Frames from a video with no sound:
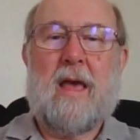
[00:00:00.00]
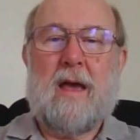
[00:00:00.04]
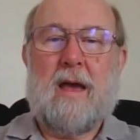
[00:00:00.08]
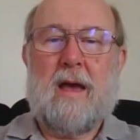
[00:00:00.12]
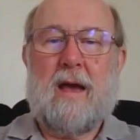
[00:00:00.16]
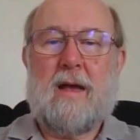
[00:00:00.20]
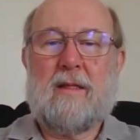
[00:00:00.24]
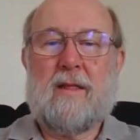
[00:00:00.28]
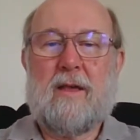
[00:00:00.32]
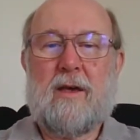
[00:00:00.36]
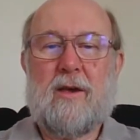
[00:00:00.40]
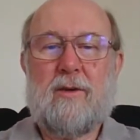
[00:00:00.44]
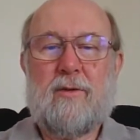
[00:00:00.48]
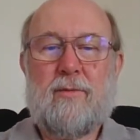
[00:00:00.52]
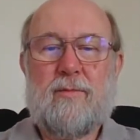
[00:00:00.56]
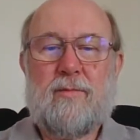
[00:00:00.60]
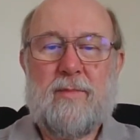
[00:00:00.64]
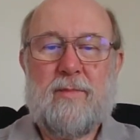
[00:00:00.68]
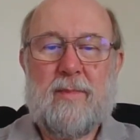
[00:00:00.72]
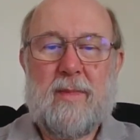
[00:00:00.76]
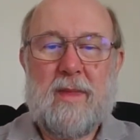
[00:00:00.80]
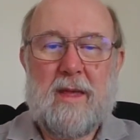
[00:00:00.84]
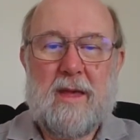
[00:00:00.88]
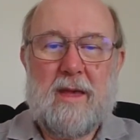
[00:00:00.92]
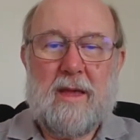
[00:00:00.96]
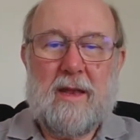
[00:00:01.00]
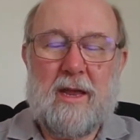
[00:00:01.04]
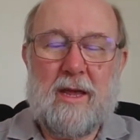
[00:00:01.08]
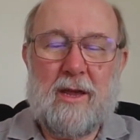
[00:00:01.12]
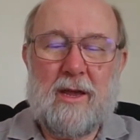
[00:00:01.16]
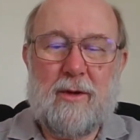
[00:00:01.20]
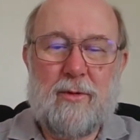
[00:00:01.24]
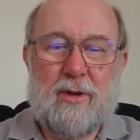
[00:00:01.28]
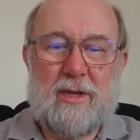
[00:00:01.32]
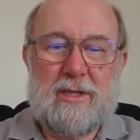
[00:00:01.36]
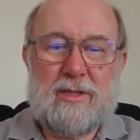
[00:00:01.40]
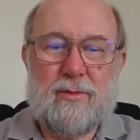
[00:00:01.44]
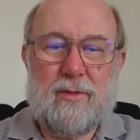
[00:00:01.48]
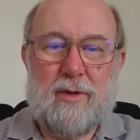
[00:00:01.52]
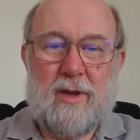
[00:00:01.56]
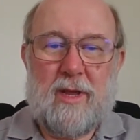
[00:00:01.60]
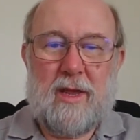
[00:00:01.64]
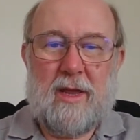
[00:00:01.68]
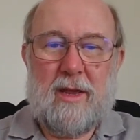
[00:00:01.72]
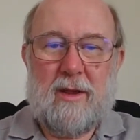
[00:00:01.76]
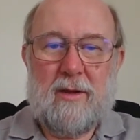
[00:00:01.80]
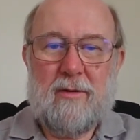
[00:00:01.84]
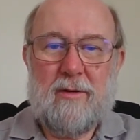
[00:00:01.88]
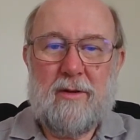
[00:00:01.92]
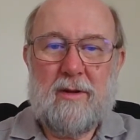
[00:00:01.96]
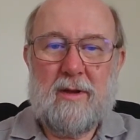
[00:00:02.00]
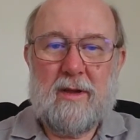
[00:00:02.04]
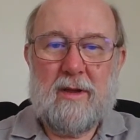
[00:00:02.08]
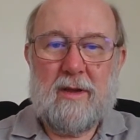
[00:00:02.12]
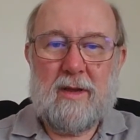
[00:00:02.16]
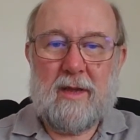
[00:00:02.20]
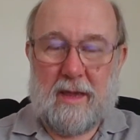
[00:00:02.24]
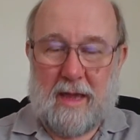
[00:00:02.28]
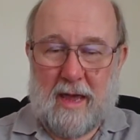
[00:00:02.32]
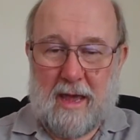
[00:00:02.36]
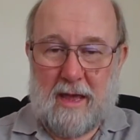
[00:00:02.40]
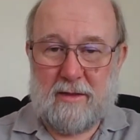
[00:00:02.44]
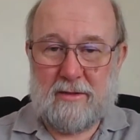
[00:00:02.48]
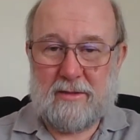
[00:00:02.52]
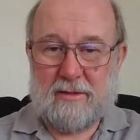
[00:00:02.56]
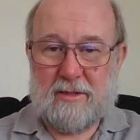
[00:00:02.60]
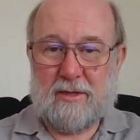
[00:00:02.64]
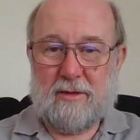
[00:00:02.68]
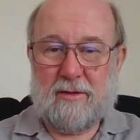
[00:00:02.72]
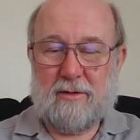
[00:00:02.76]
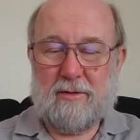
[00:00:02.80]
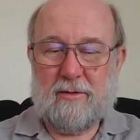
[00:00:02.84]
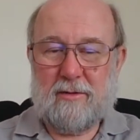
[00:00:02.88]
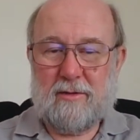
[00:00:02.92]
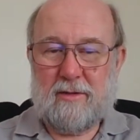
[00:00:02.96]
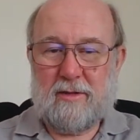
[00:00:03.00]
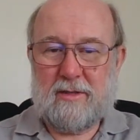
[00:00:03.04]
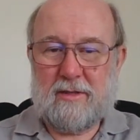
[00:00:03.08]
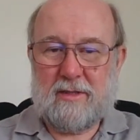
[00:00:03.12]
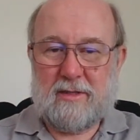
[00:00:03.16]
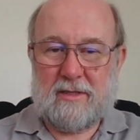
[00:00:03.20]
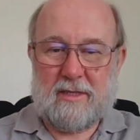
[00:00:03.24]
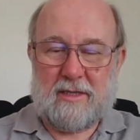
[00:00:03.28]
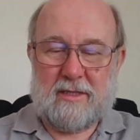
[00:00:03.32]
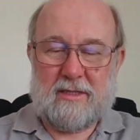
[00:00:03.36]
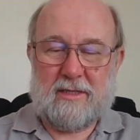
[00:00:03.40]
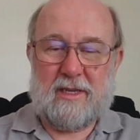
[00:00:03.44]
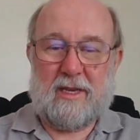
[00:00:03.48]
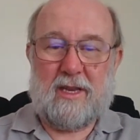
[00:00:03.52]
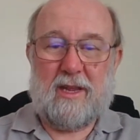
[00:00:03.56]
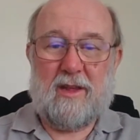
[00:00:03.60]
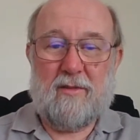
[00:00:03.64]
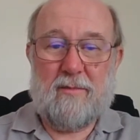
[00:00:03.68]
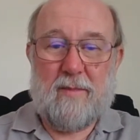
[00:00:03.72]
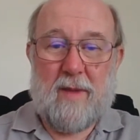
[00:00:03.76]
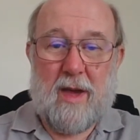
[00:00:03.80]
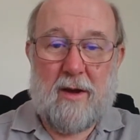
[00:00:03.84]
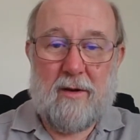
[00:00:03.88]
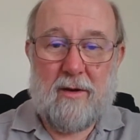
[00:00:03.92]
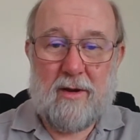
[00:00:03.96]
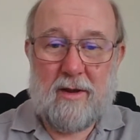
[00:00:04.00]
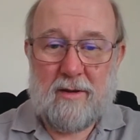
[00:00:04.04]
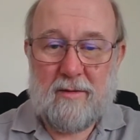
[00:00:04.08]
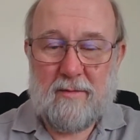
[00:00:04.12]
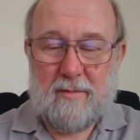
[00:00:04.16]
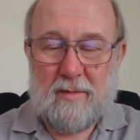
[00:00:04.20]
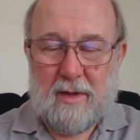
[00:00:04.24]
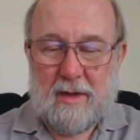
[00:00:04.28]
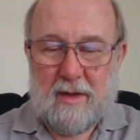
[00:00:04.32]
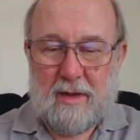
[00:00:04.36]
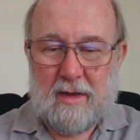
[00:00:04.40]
Hello, Nick Westwood here, councillor at the City of Marion.